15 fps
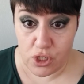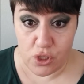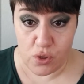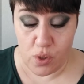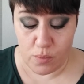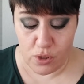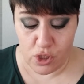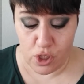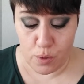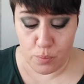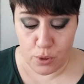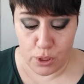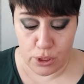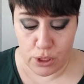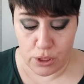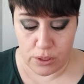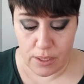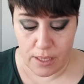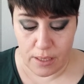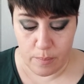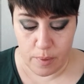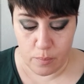So I'm just going to put a little
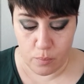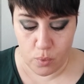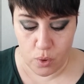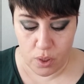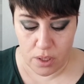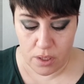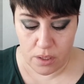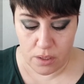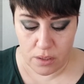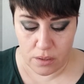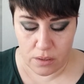tiny bit more.